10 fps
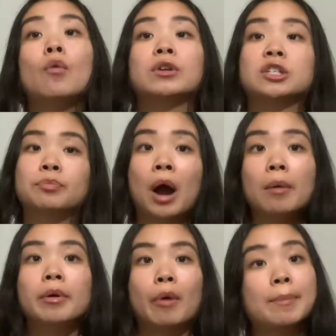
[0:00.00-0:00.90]
which is
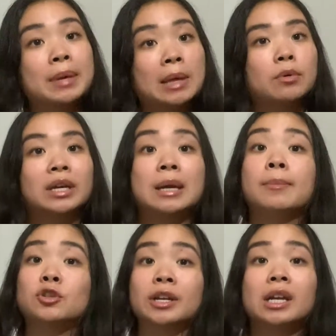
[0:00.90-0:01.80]
probably why people
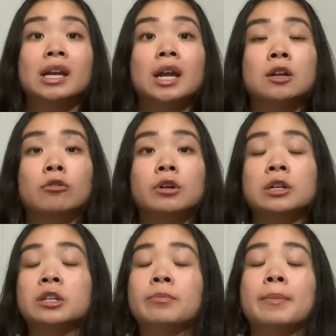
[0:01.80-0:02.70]
keep drinking it in order
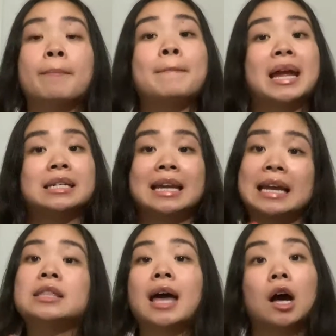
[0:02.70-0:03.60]
to
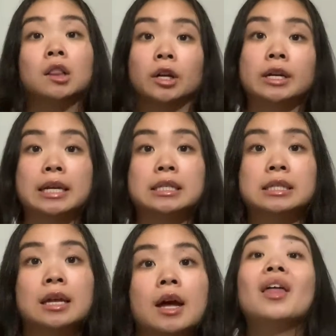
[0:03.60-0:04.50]
maintain that alertness.